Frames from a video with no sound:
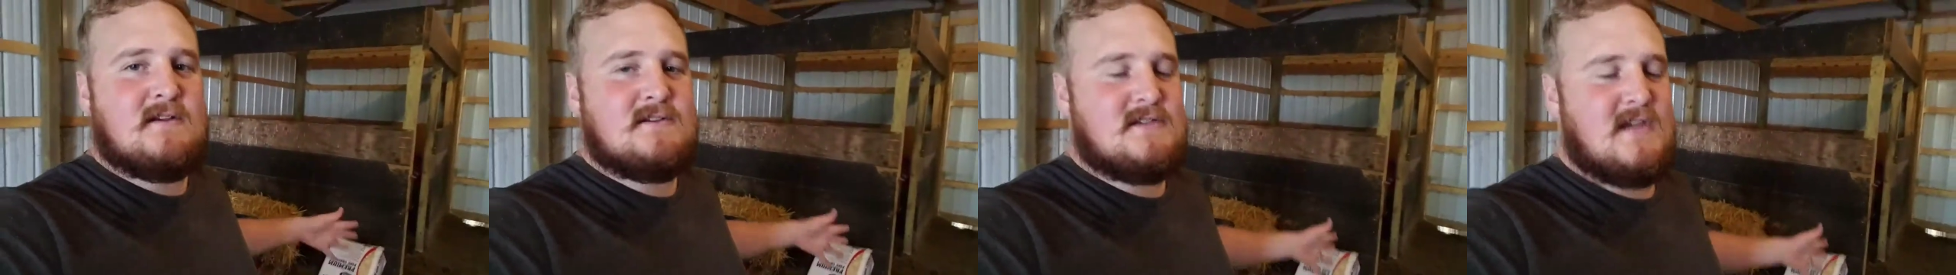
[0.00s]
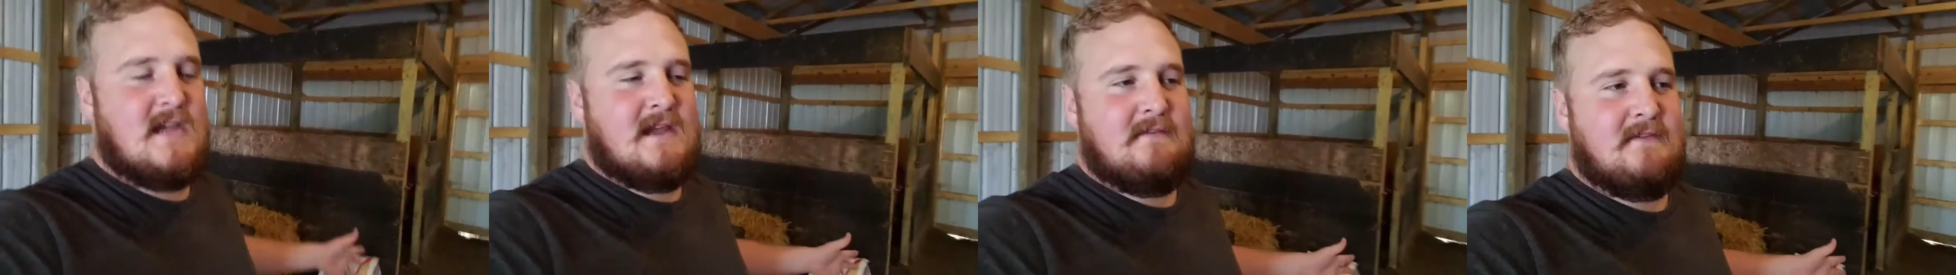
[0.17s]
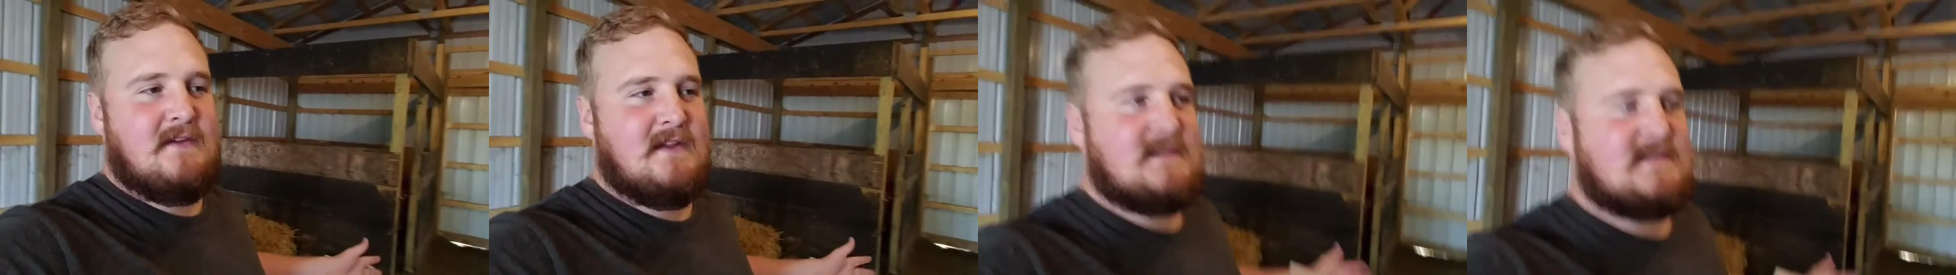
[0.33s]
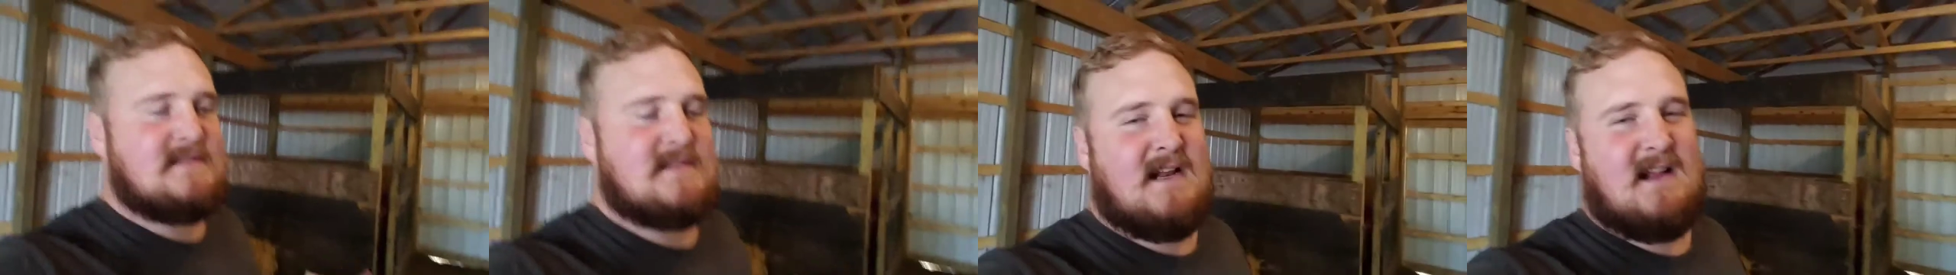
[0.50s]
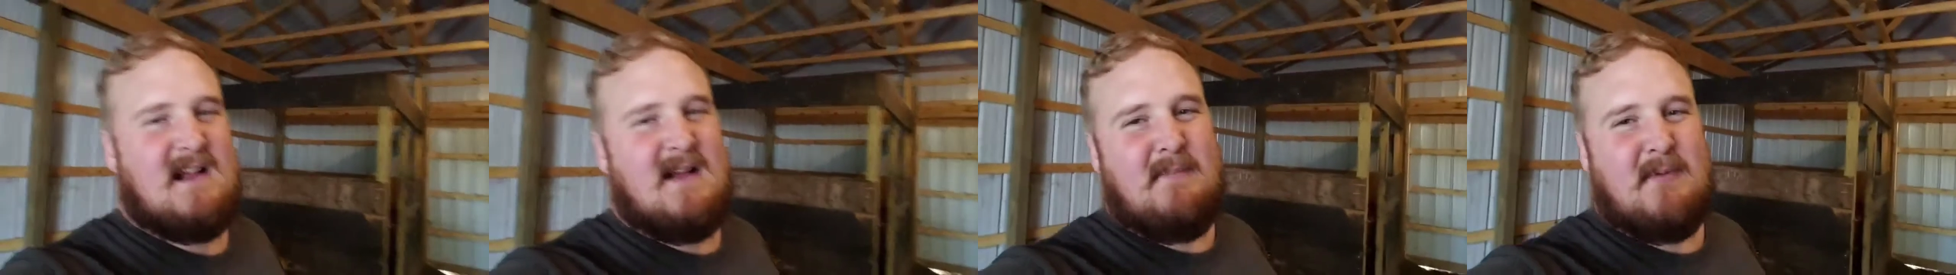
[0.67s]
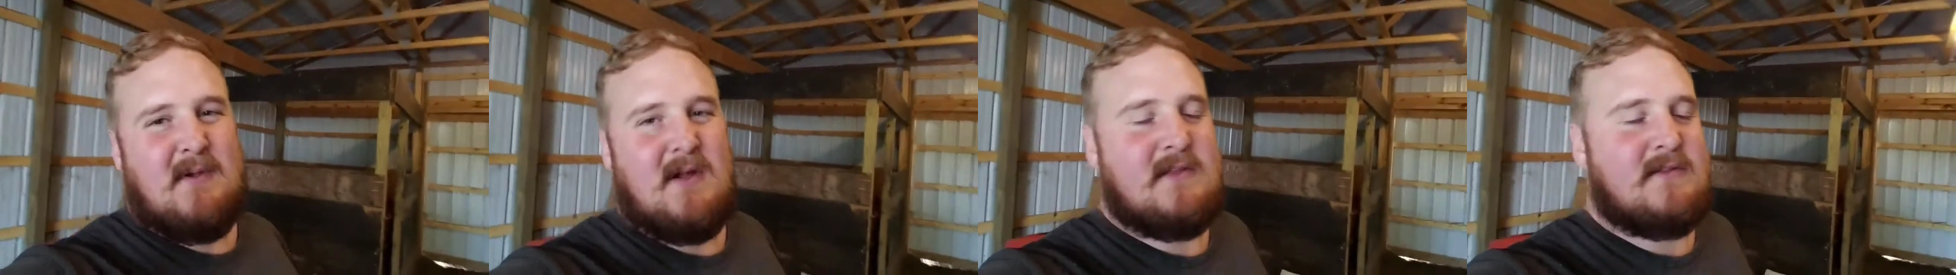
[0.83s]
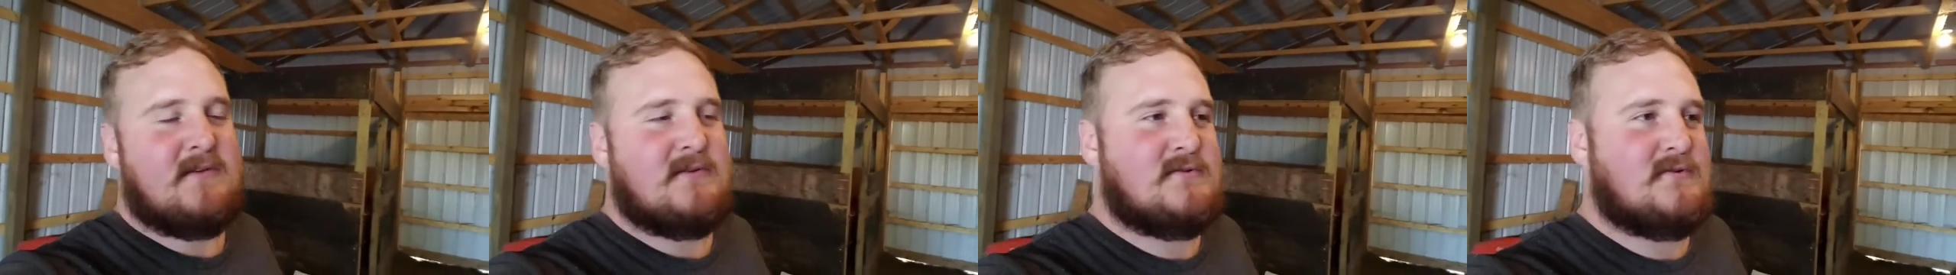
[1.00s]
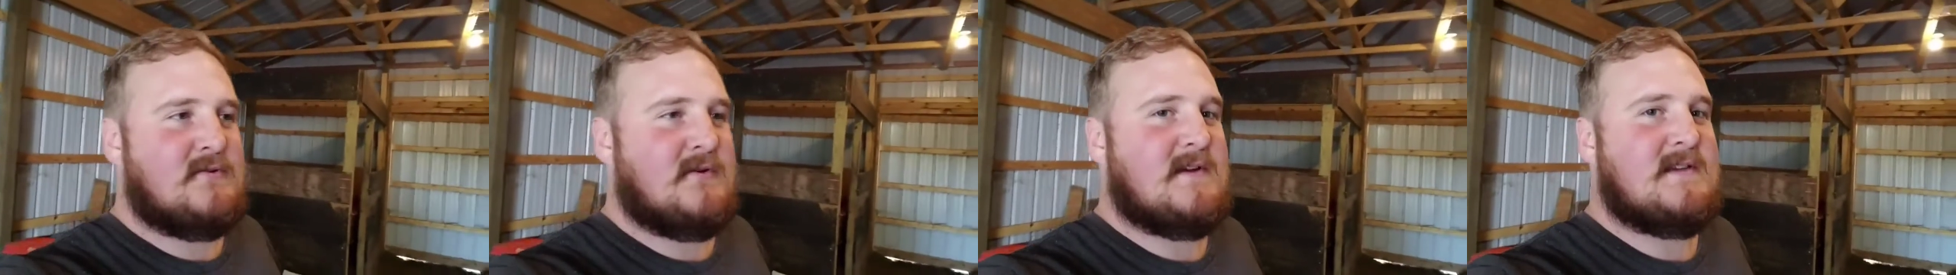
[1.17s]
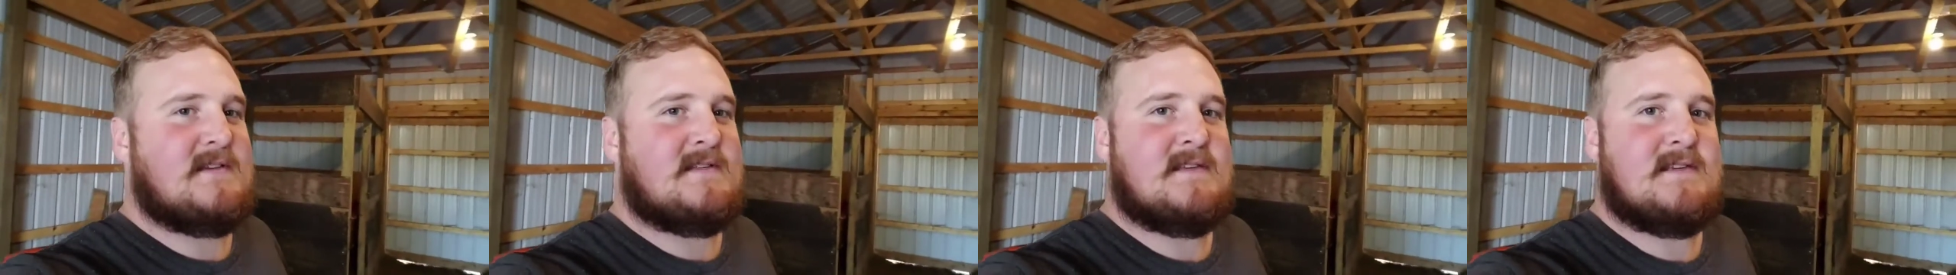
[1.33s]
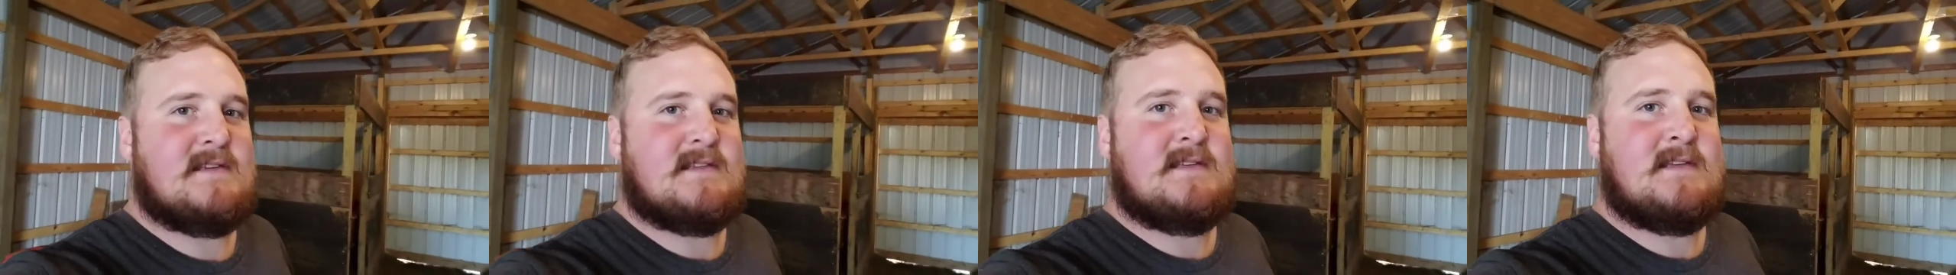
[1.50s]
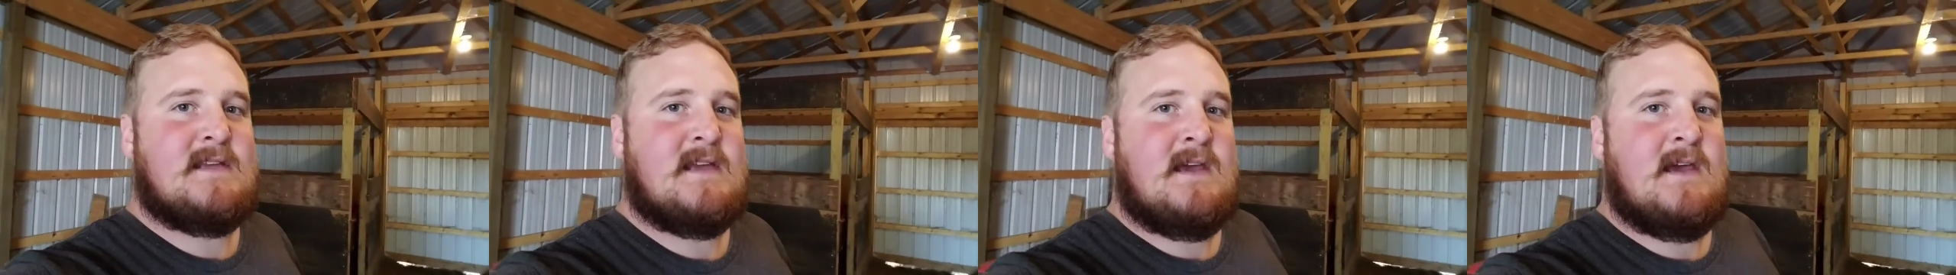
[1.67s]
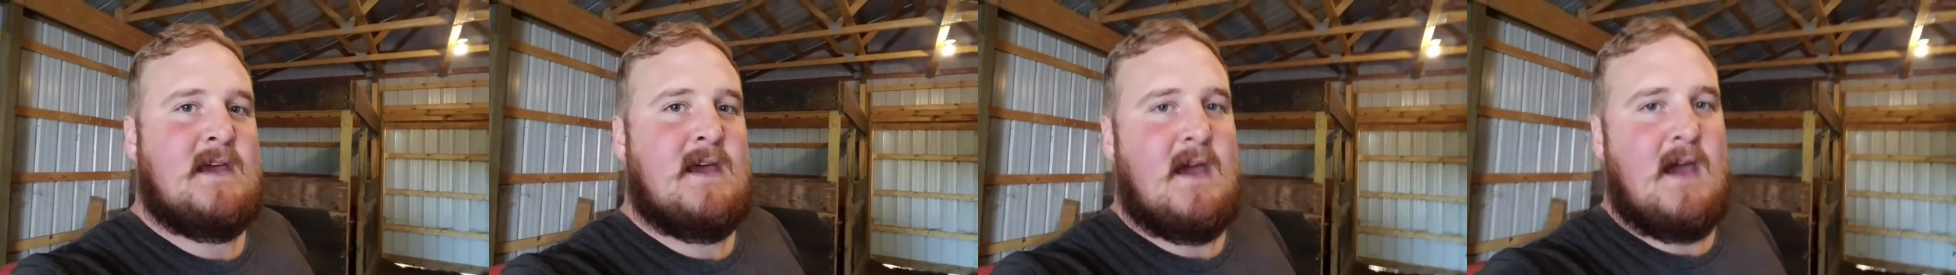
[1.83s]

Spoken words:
shavings, and a couple other choices.